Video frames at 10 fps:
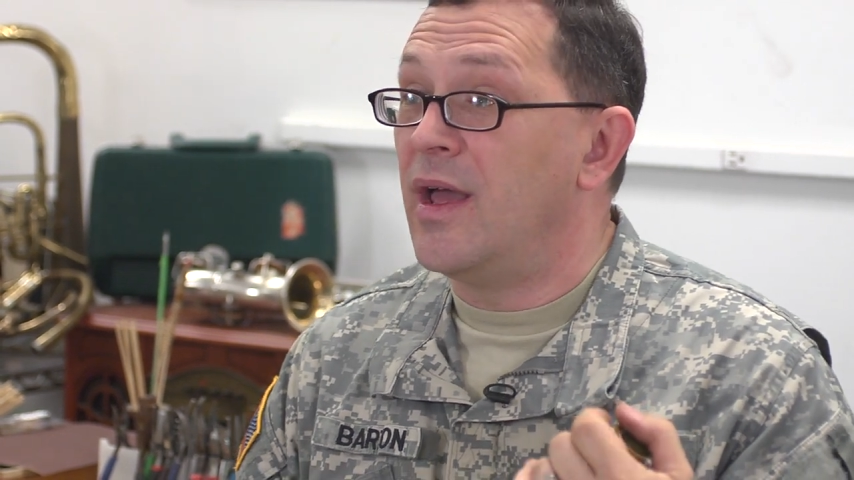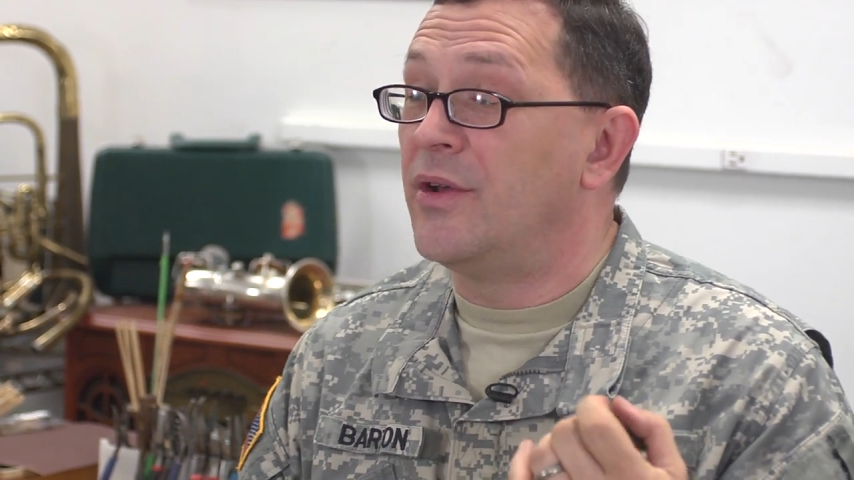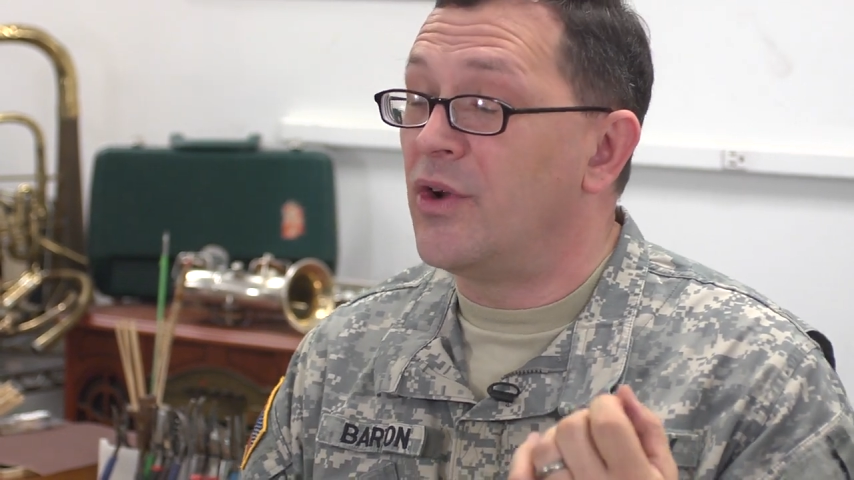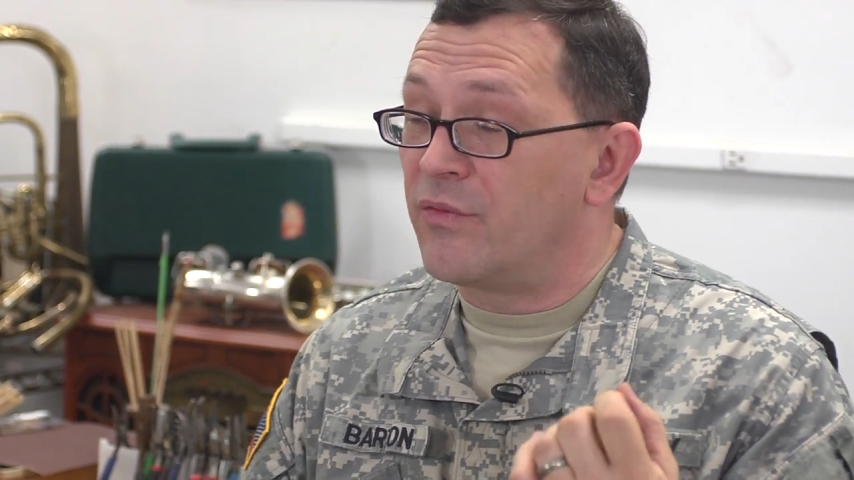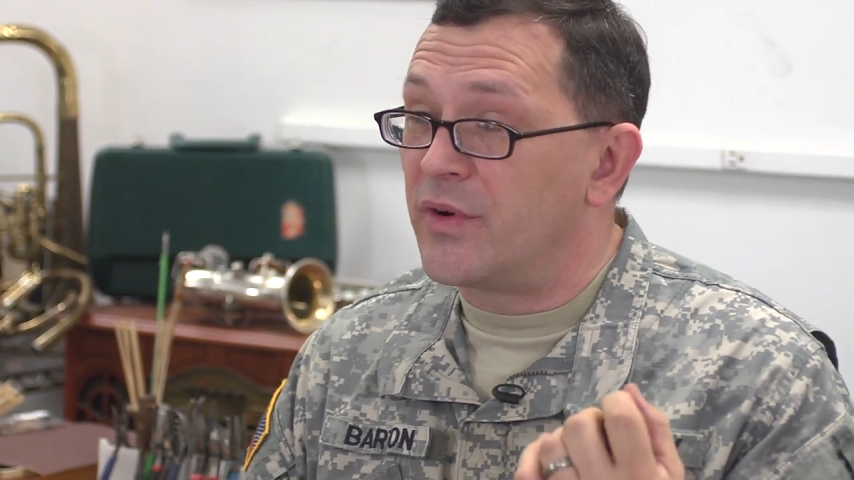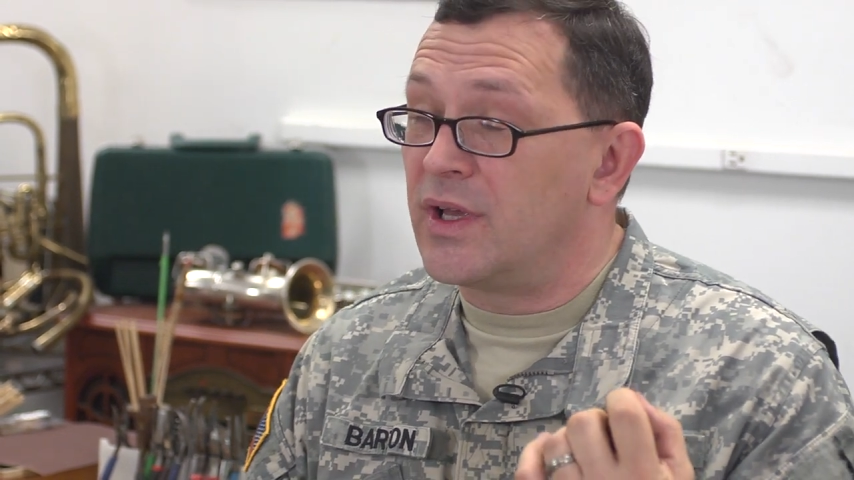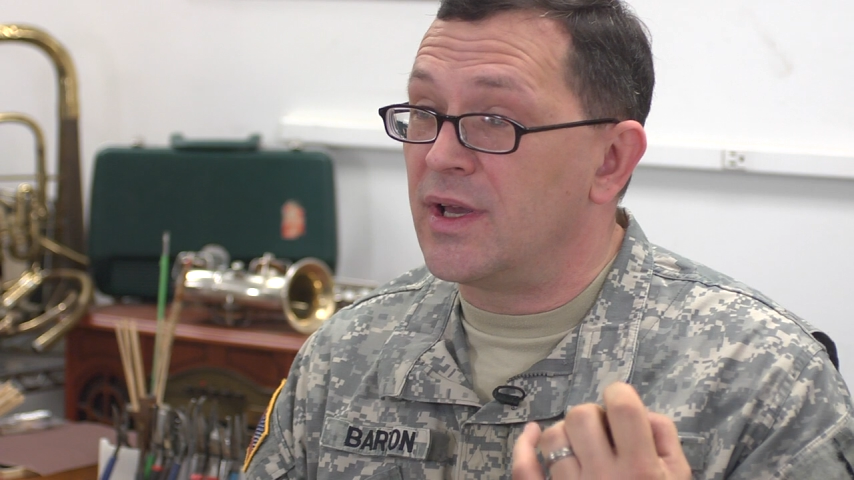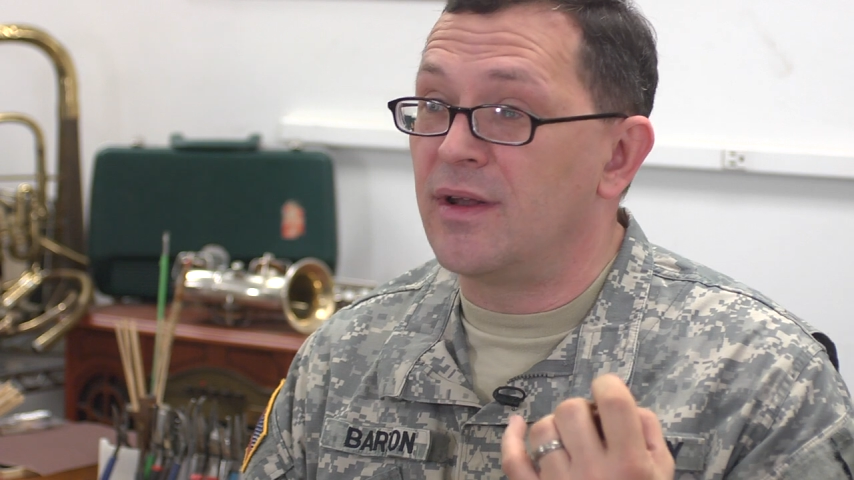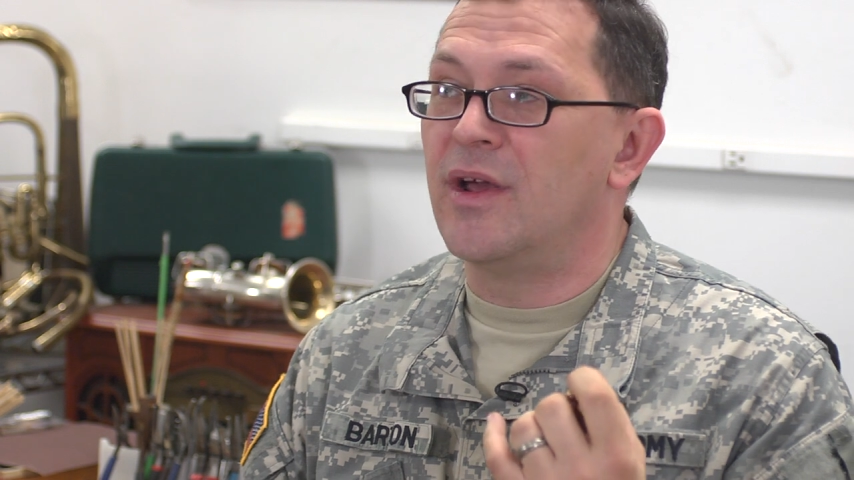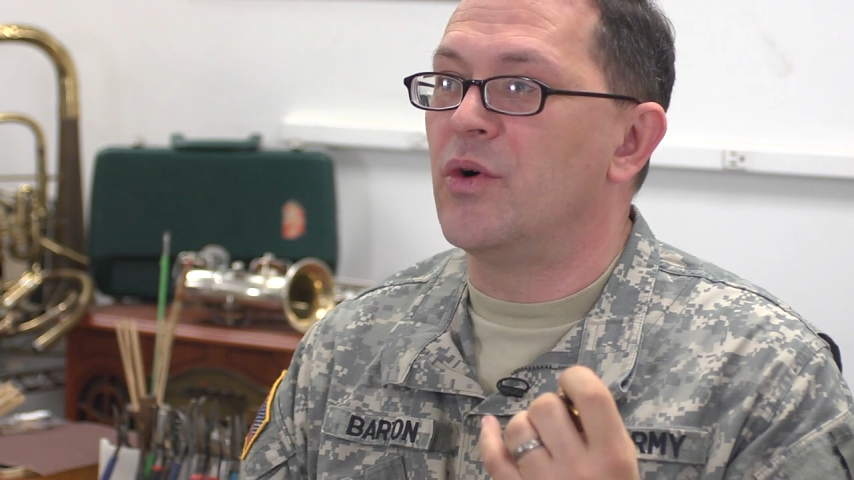And don't
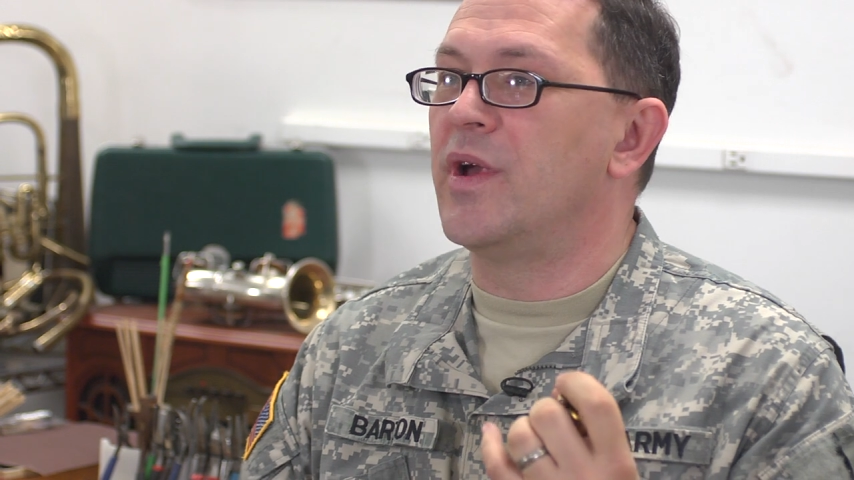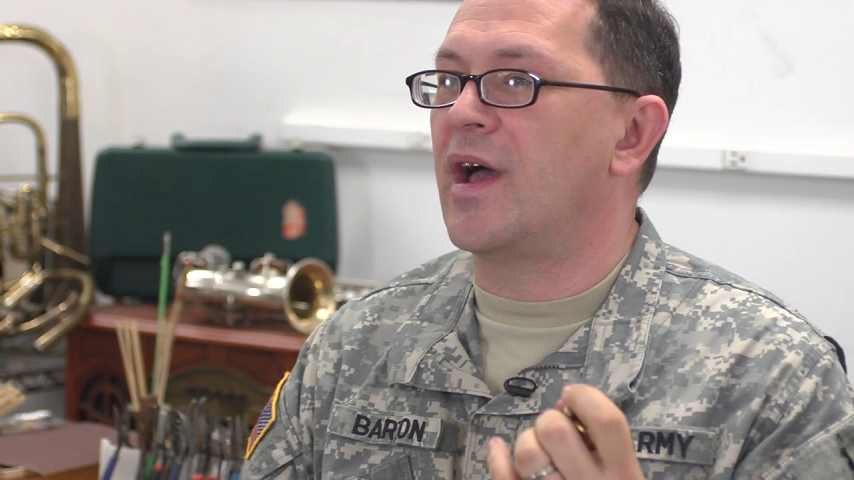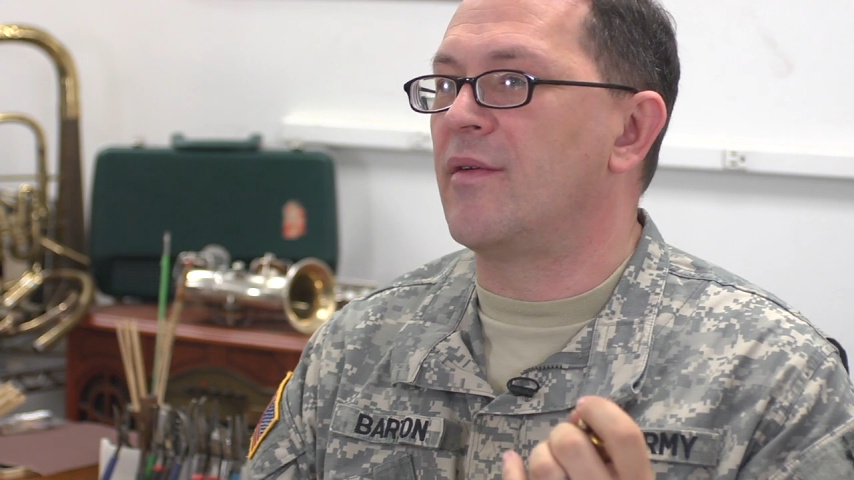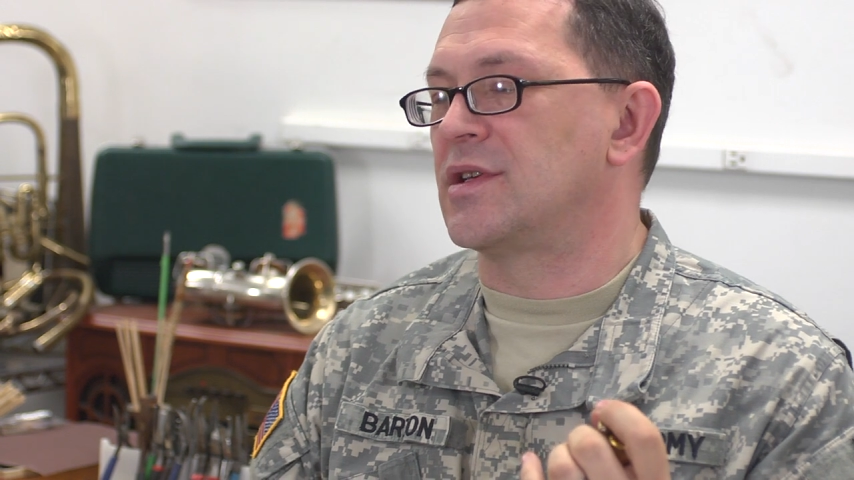forget, we have